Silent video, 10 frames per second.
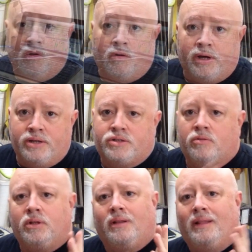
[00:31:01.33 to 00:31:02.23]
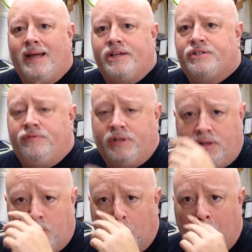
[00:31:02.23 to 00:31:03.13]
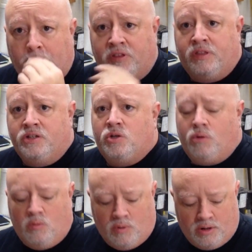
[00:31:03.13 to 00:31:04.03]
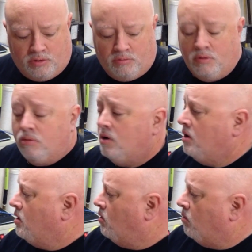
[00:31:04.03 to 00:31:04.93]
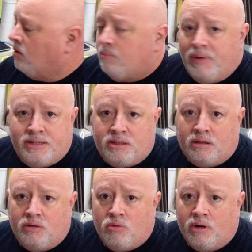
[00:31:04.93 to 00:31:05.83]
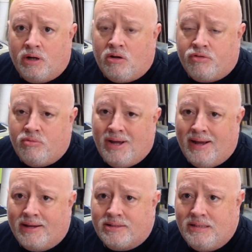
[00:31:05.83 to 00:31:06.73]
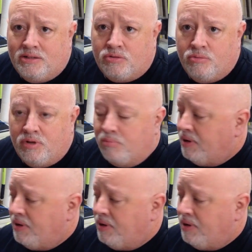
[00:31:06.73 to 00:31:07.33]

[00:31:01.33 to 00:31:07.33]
Okay, so in the last video, the things that we went through were basically running all three axes through their